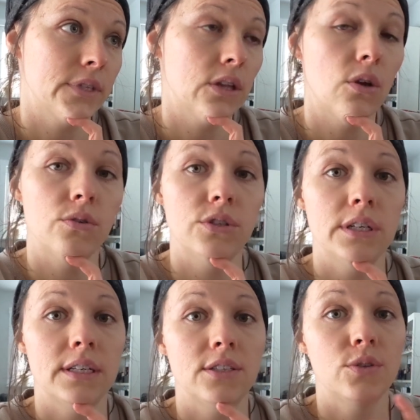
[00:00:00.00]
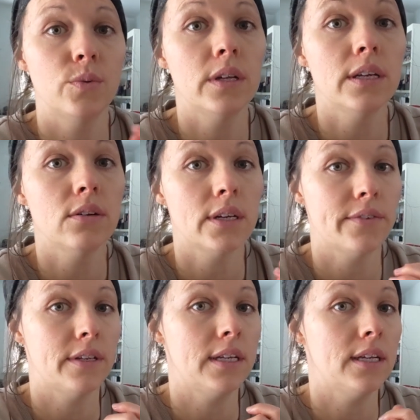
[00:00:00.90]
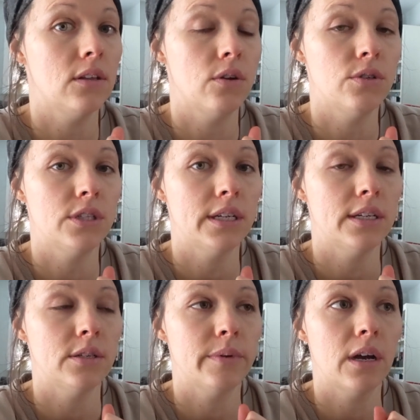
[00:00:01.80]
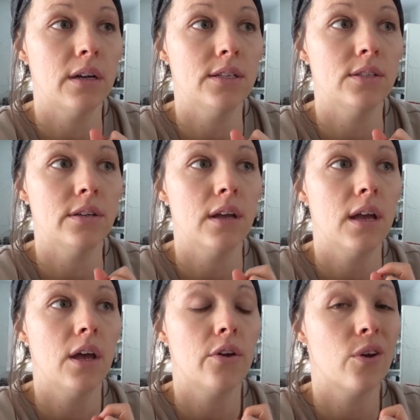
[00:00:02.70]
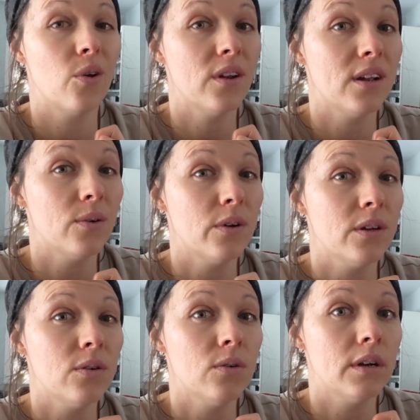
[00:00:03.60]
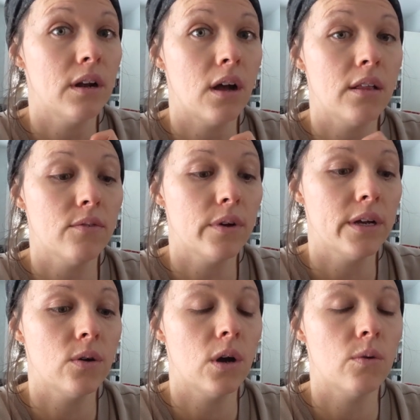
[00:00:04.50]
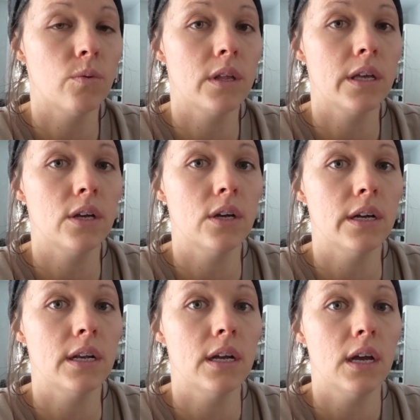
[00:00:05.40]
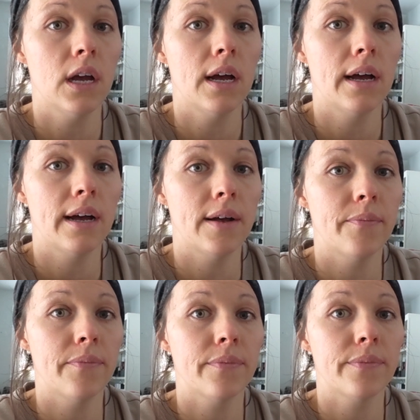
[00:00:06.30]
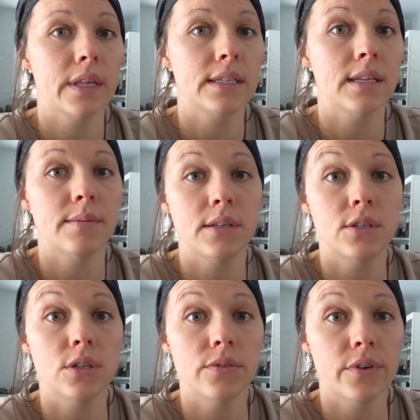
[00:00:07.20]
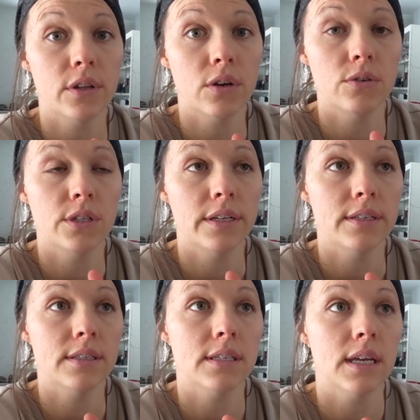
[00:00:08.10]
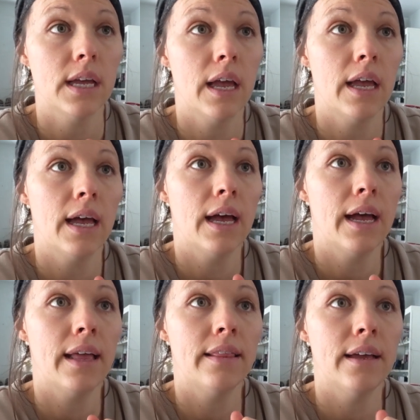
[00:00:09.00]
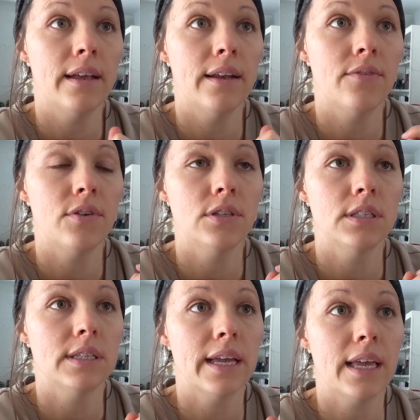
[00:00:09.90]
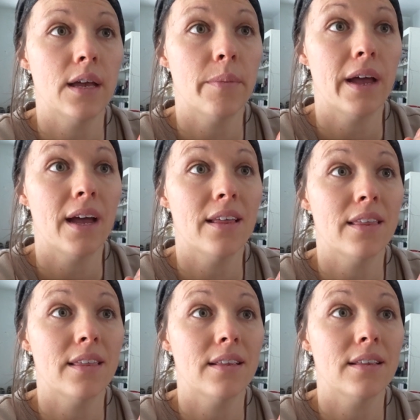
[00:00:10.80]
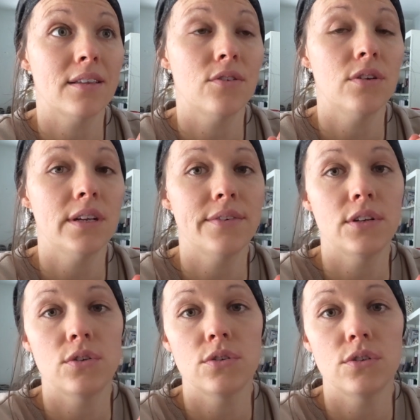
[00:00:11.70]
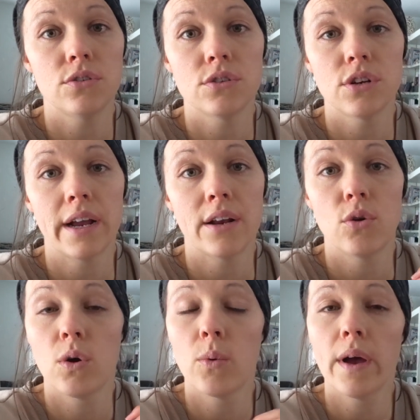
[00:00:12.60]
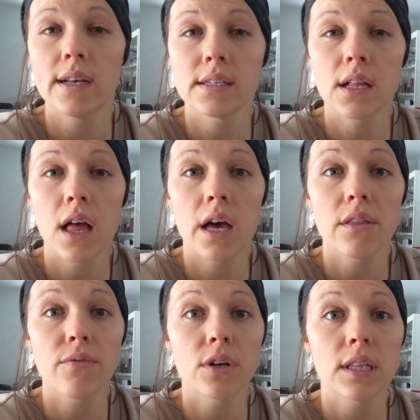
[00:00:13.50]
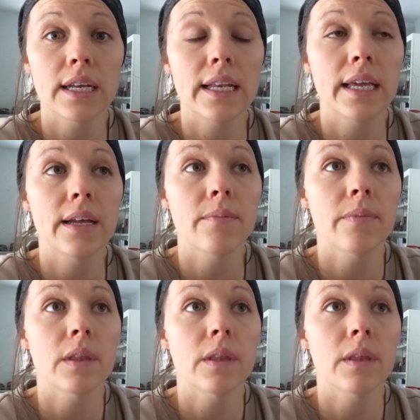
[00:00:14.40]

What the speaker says: lotions. You really don't even need lotion, to be honest. Coconut oil and olive oil are really good substitutes for lotions. And then if you're just taking a bath, you could even try a Norwex cloth for cleaning.